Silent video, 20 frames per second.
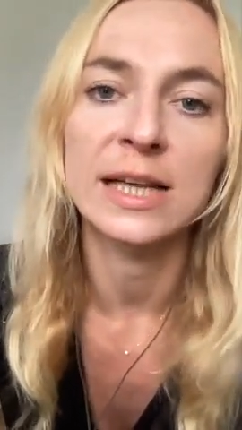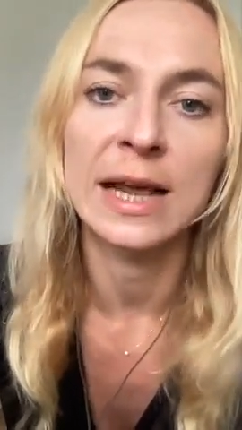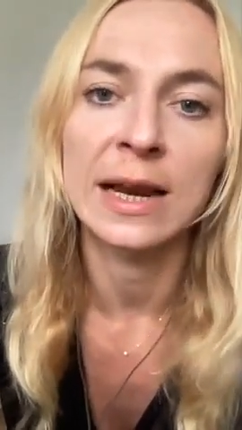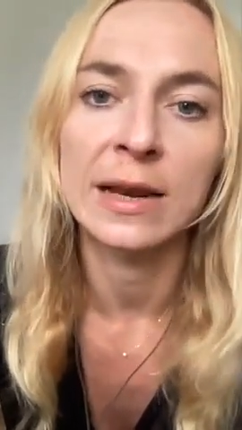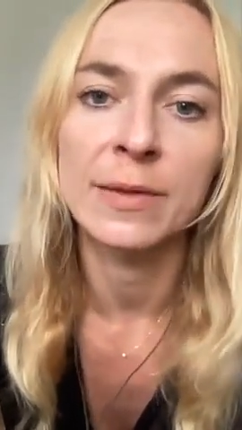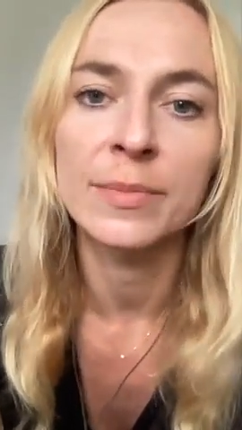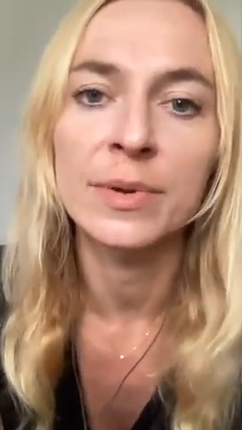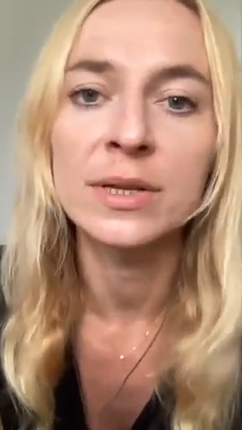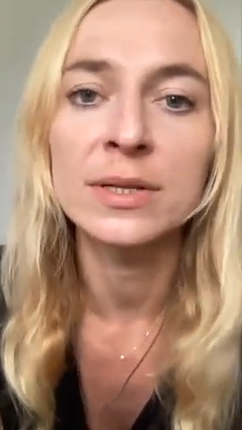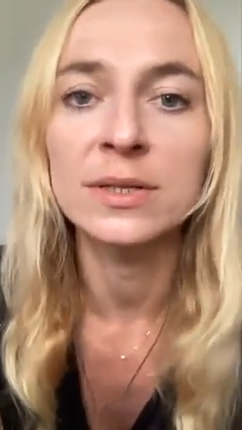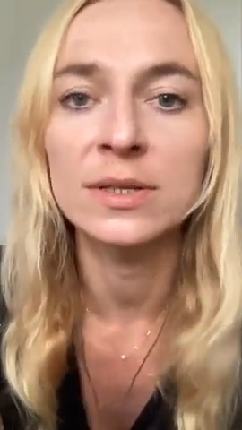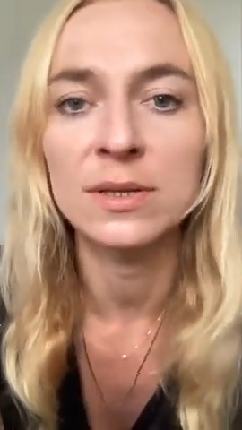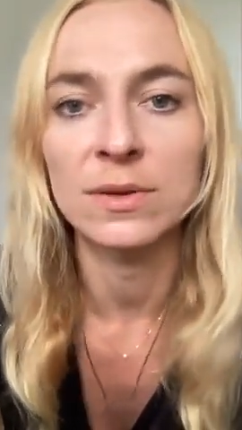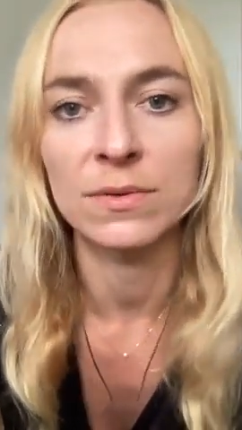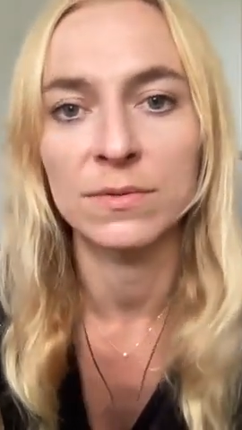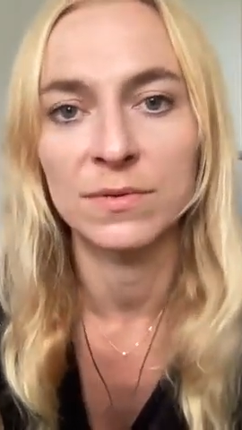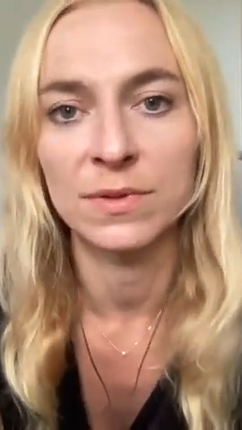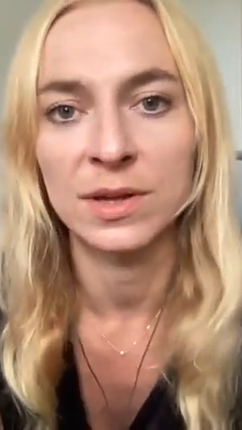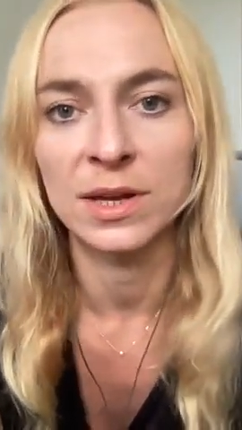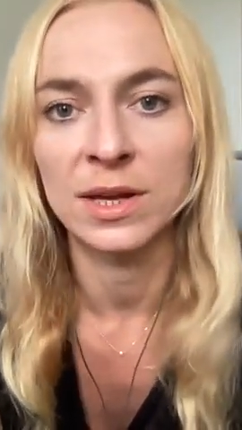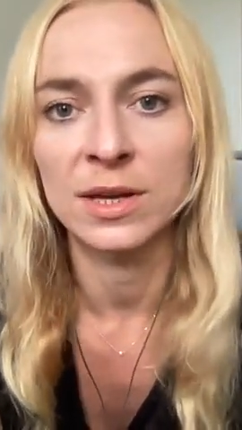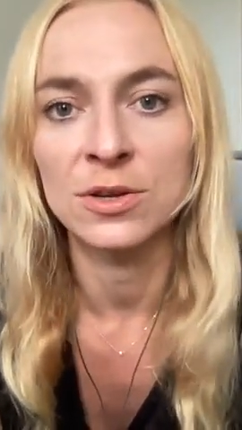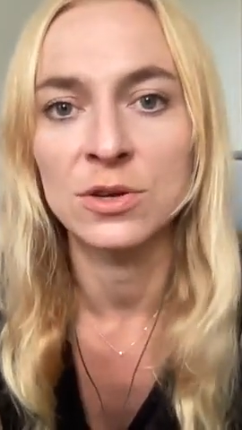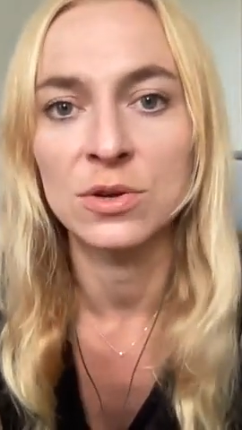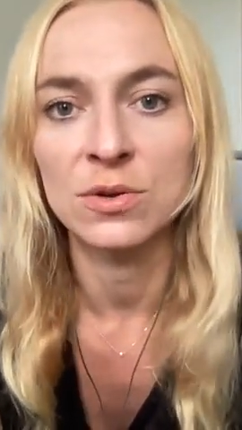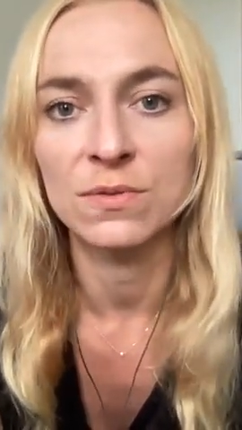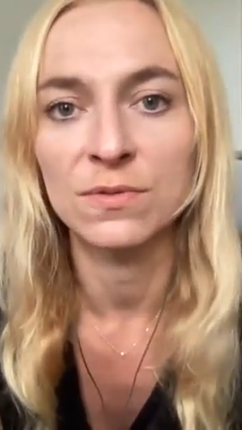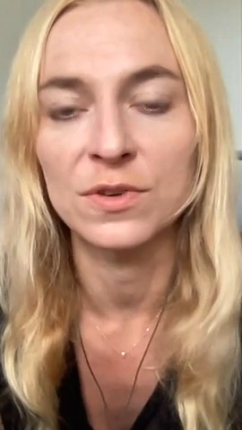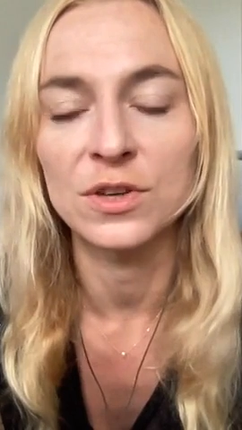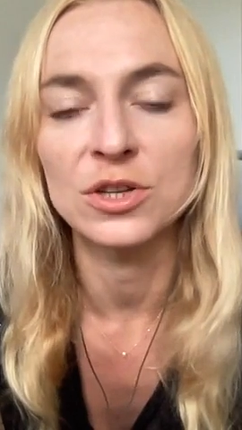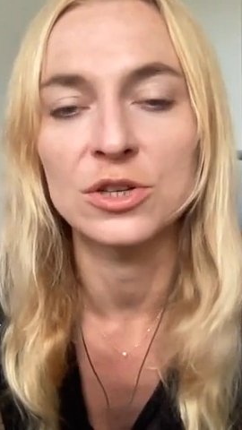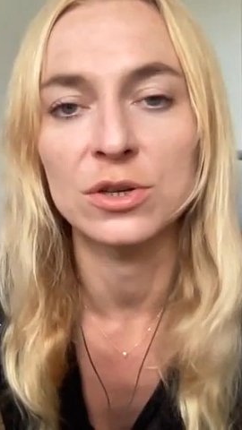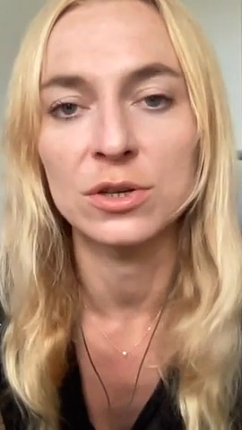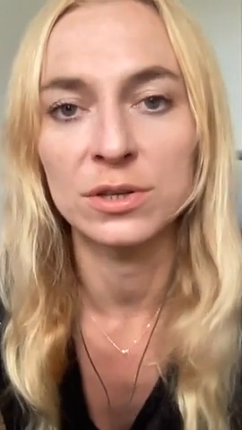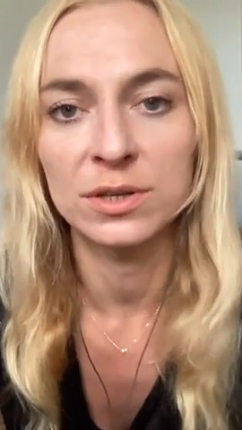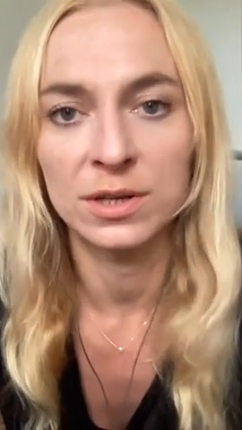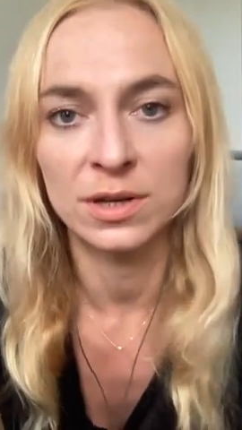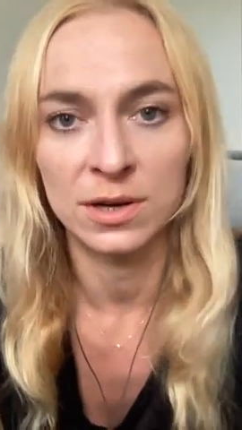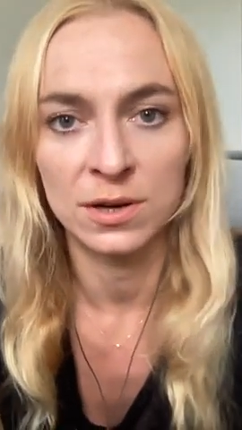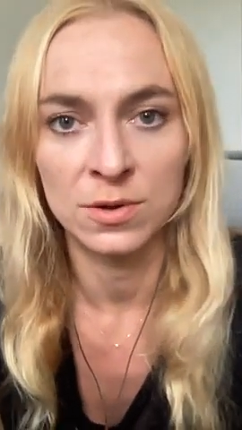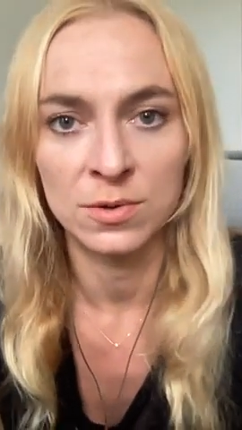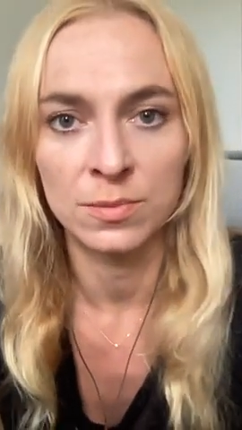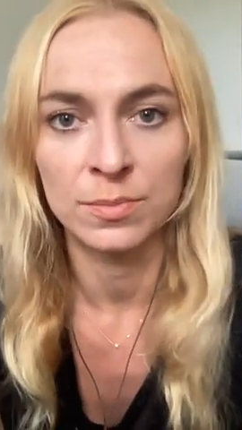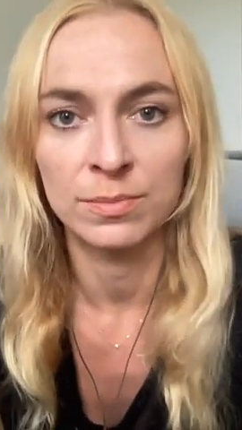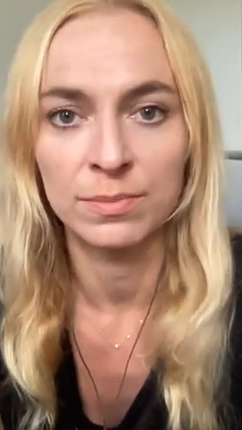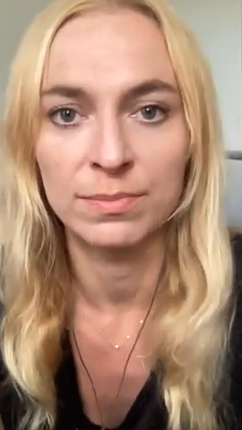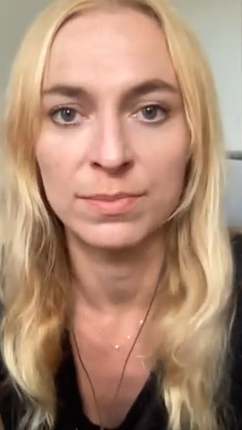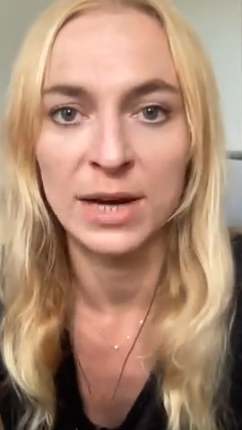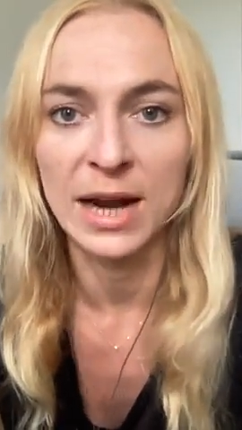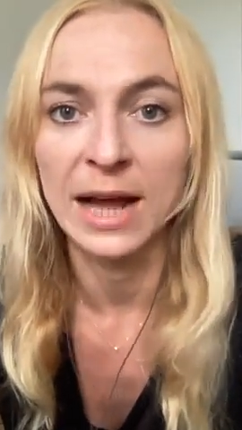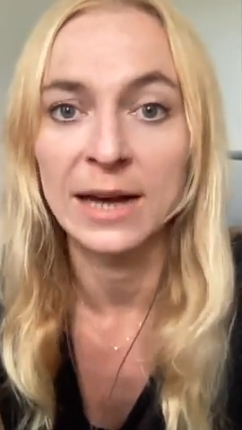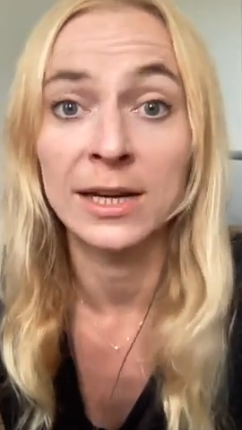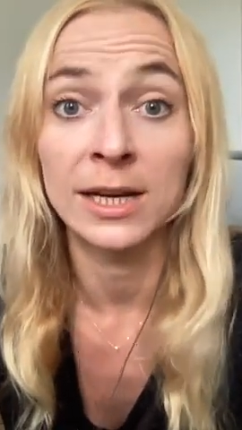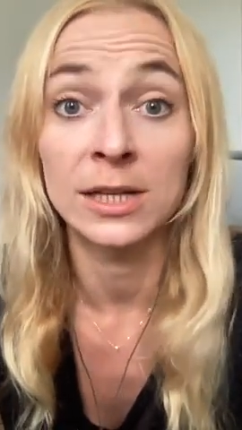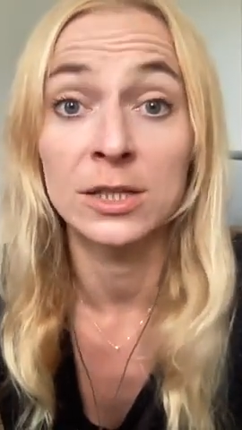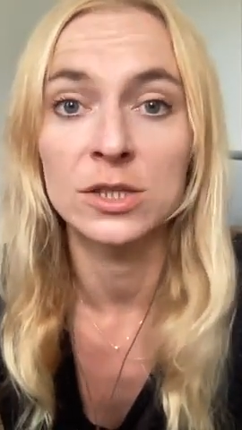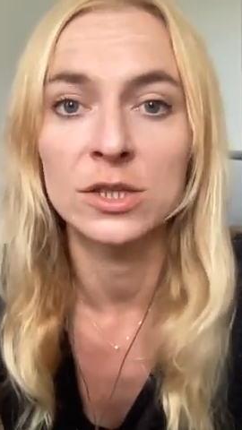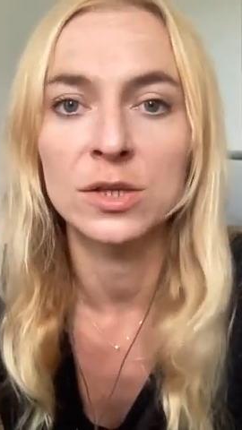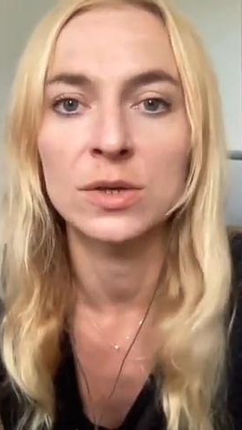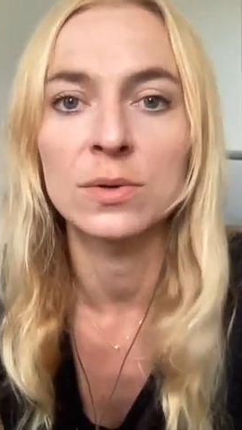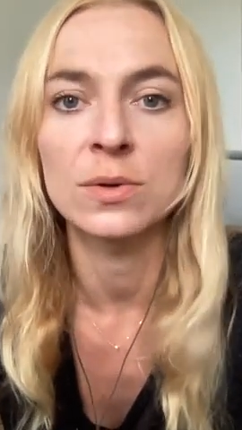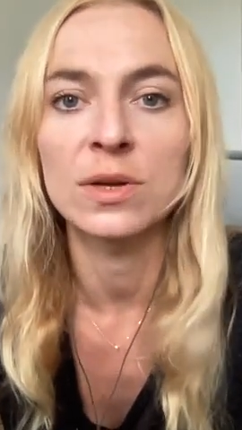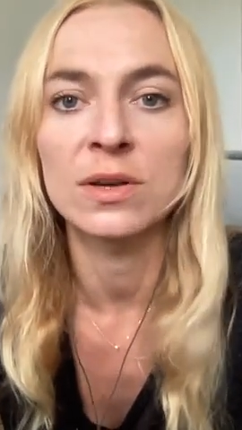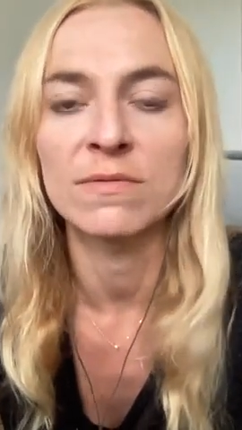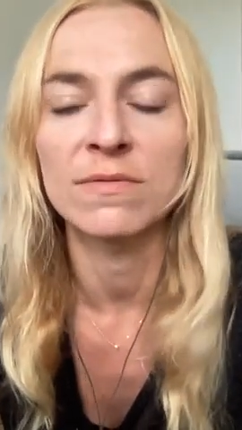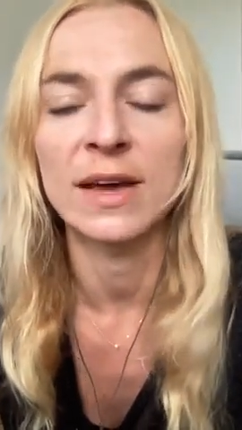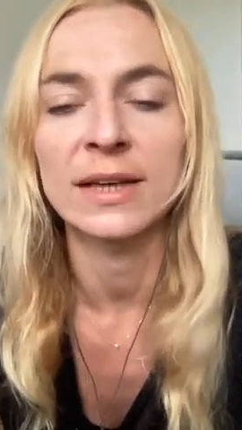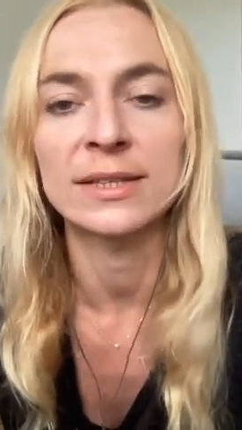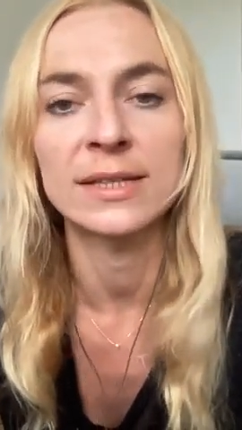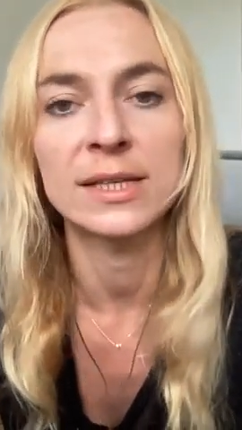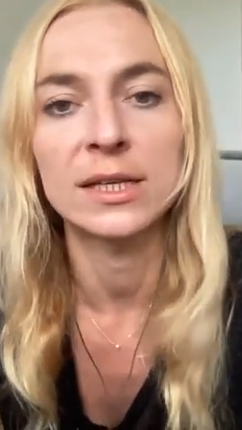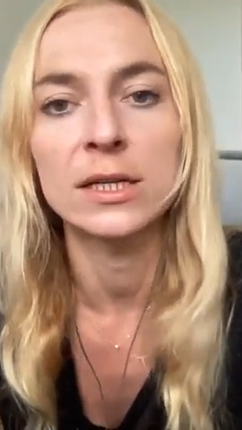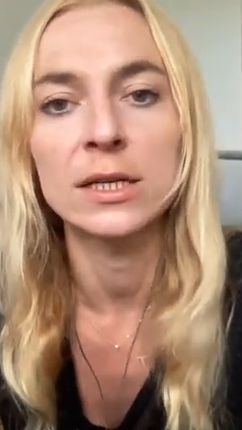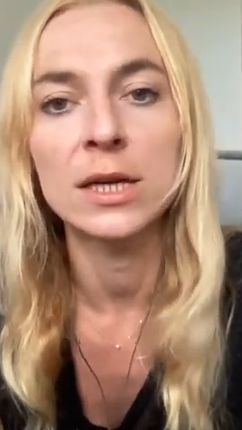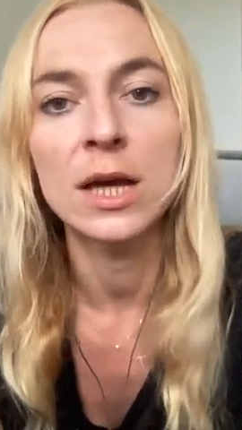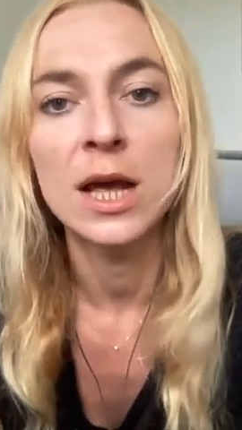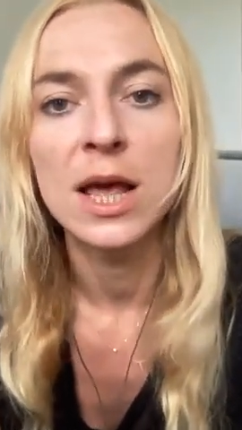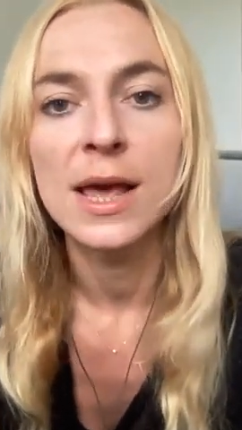elements of the new feature that you're planning to invest in